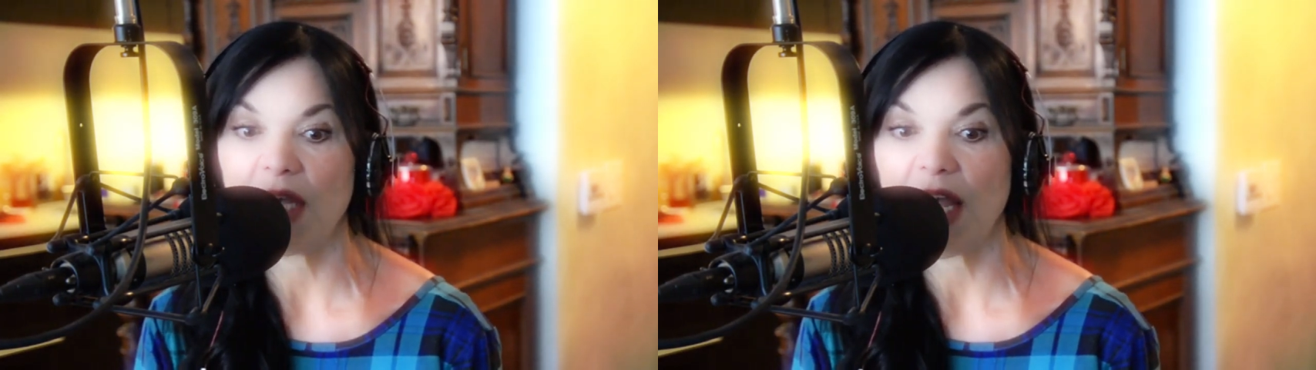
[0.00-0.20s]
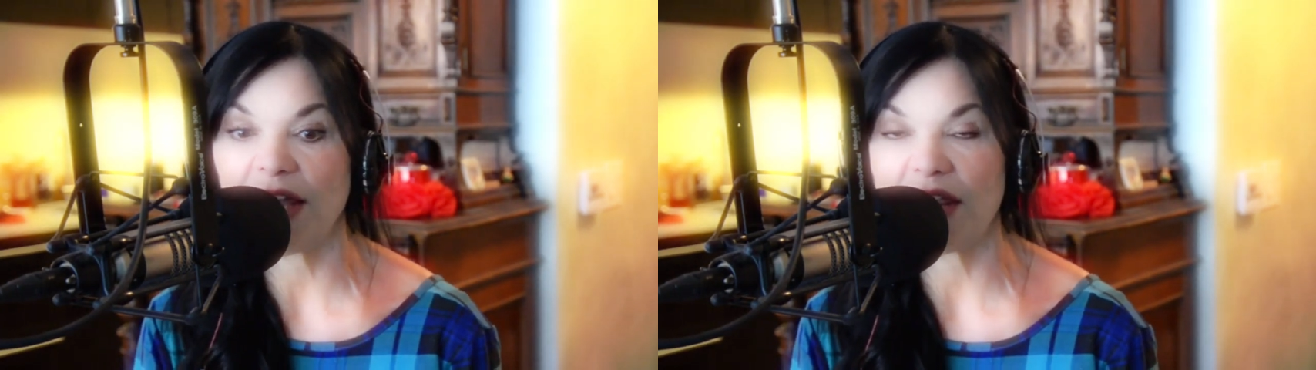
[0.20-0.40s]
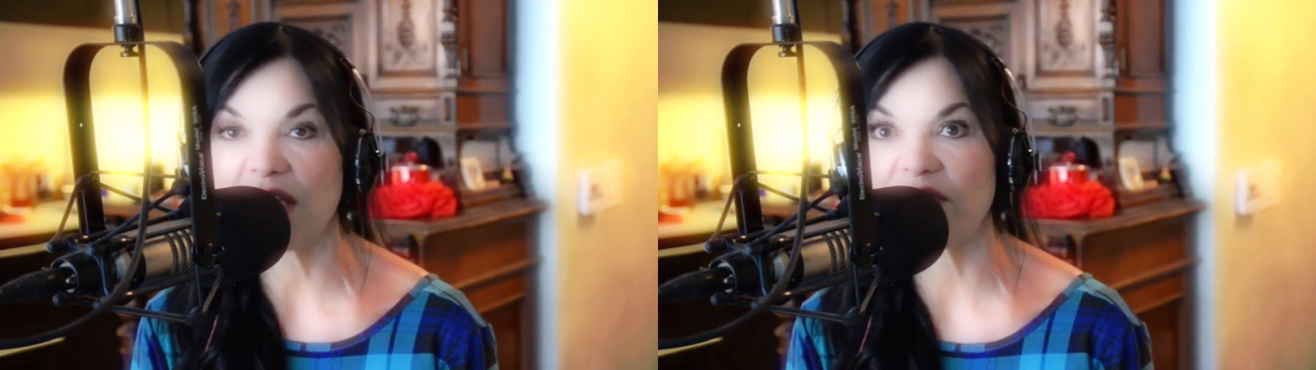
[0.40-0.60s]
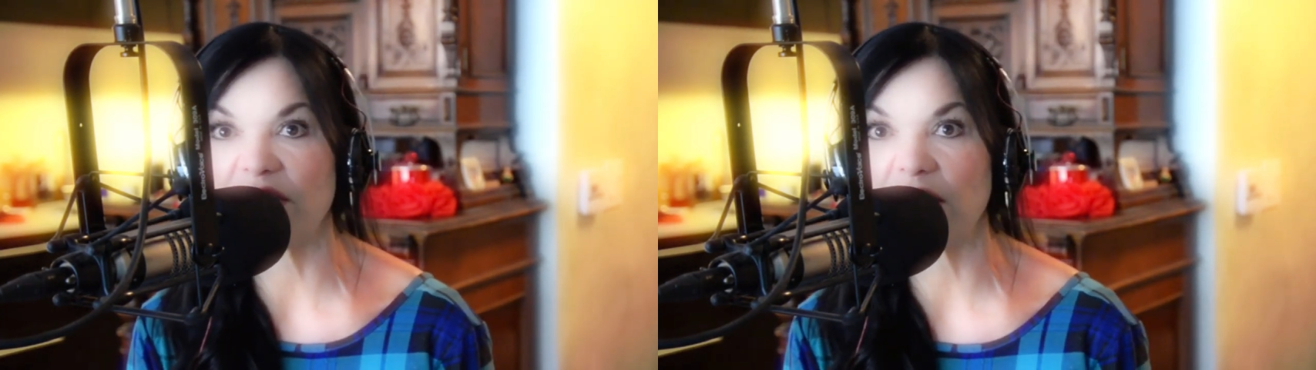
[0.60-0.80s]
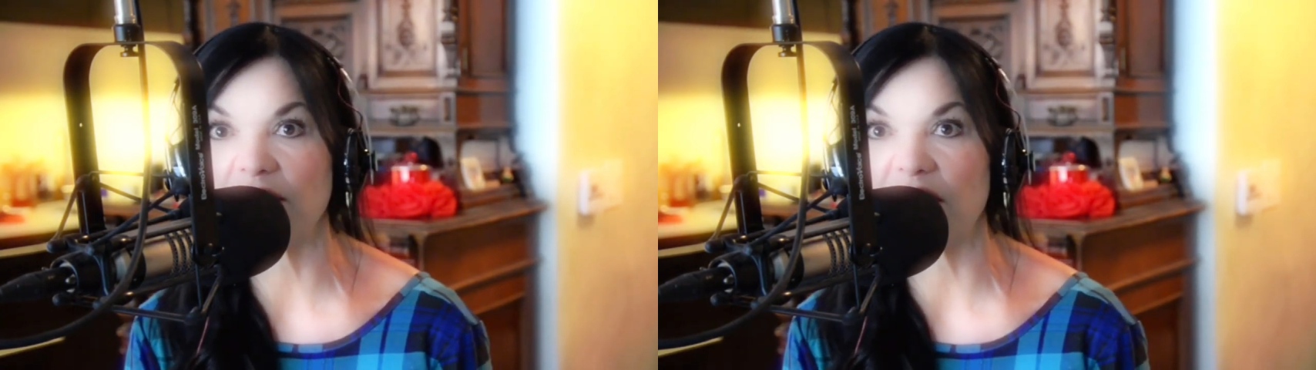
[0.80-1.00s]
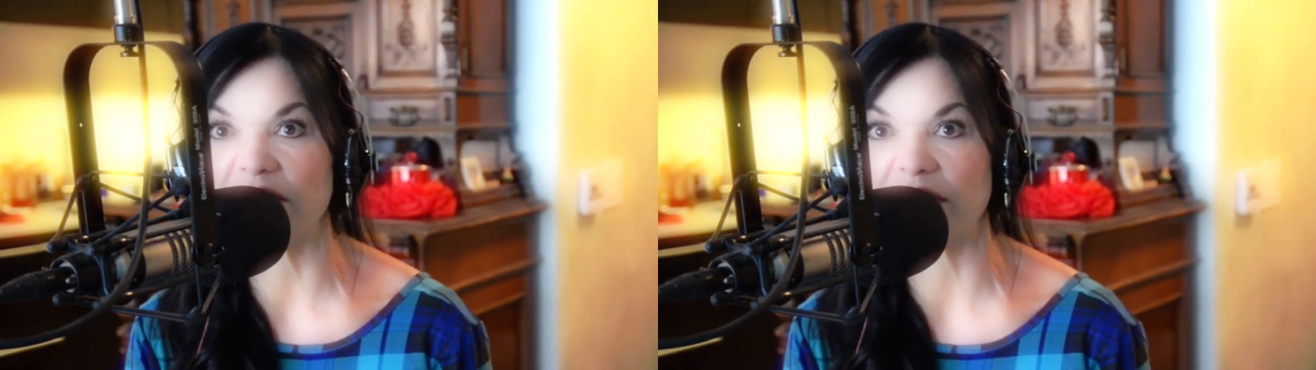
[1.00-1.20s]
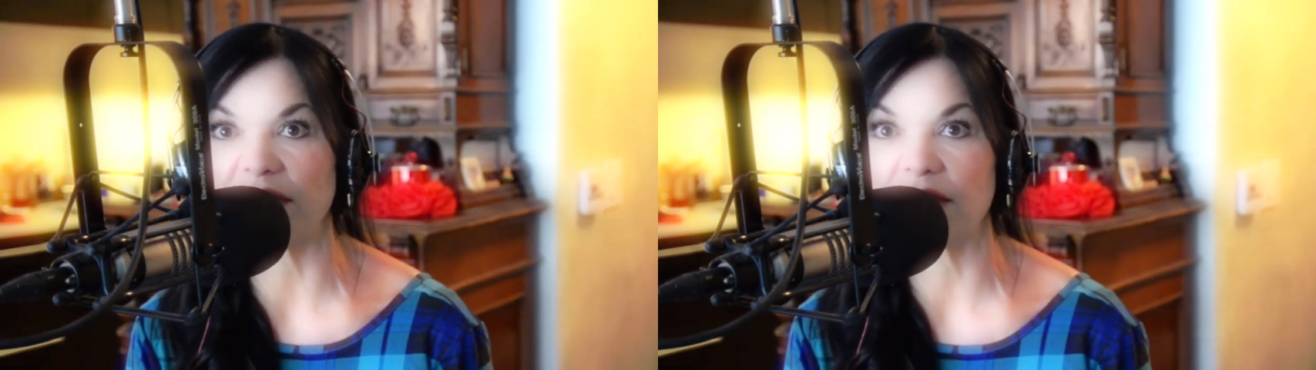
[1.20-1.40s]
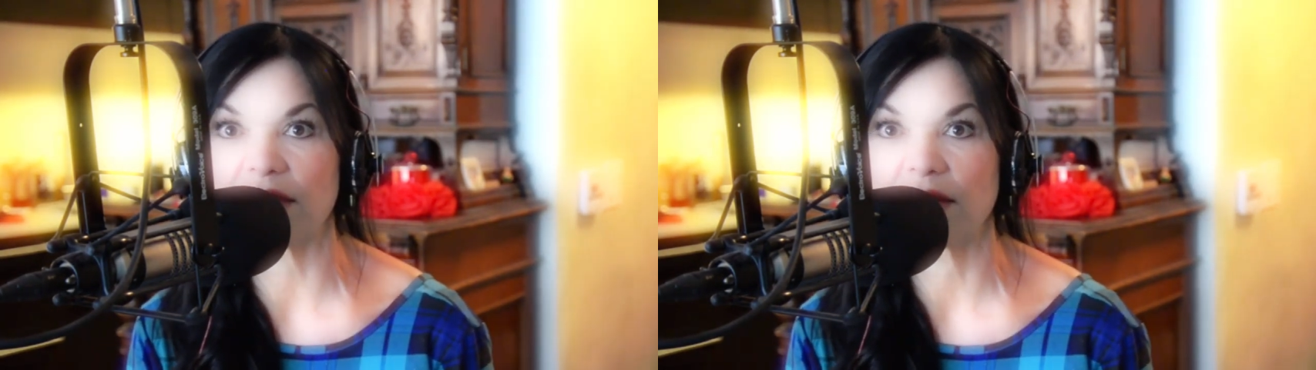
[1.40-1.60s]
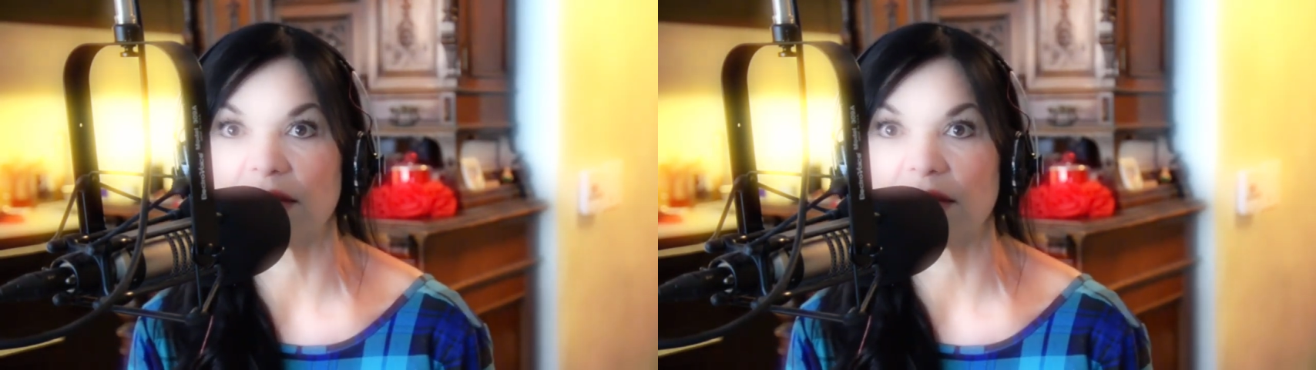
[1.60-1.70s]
And this feels different.